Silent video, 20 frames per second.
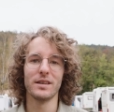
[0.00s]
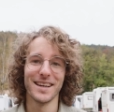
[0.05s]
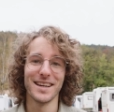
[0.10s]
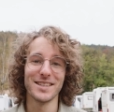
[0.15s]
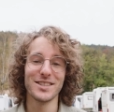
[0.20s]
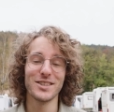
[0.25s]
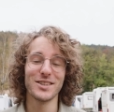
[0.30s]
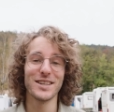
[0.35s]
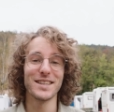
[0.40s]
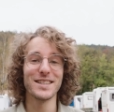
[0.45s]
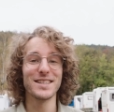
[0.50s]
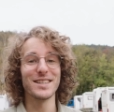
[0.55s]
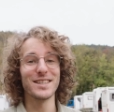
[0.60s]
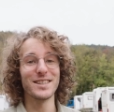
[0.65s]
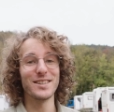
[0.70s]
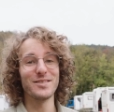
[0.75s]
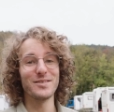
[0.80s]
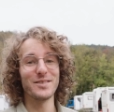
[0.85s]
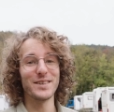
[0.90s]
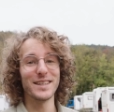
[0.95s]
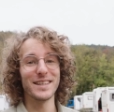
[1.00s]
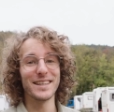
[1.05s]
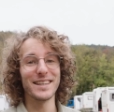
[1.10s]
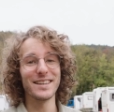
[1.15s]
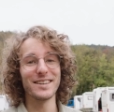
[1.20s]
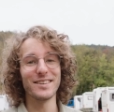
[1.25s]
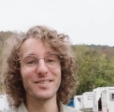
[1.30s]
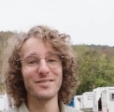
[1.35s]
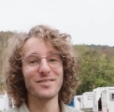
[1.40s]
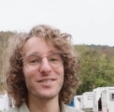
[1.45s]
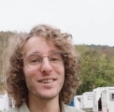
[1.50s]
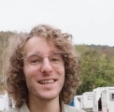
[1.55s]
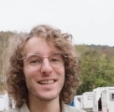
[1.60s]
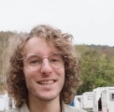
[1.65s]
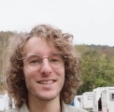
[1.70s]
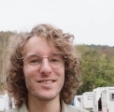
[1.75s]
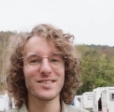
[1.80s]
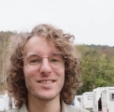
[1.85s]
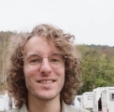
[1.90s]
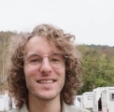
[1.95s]
As you can see, we didn't
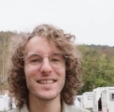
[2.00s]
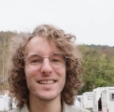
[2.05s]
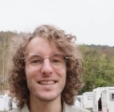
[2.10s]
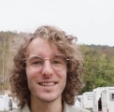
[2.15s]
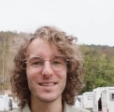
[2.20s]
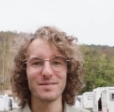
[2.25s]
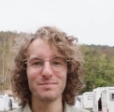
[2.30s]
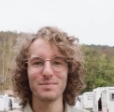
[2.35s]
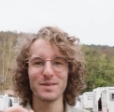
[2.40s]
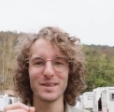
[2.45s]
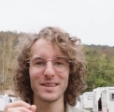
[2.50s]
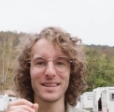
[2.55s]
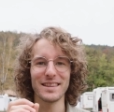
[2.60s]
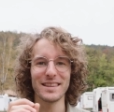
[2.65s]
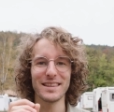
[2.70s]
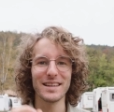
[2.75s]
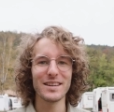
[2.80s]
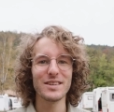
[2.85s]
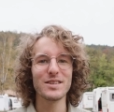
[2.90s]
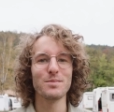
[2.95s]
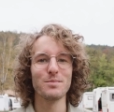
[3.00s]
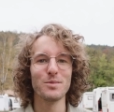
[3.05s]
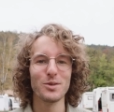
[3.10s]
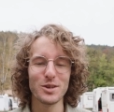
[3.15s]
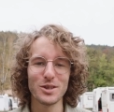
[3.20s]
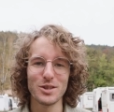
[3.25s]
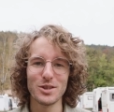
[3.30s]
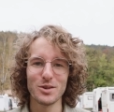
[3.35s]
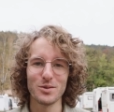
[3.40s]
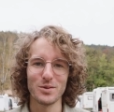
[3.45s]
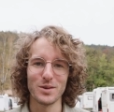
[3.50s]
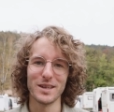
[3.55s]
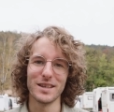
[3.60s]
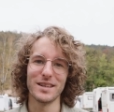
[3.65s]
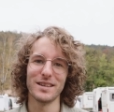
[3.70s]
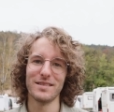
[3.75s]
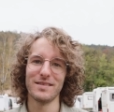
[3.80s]
really succeed it, but there's more to it.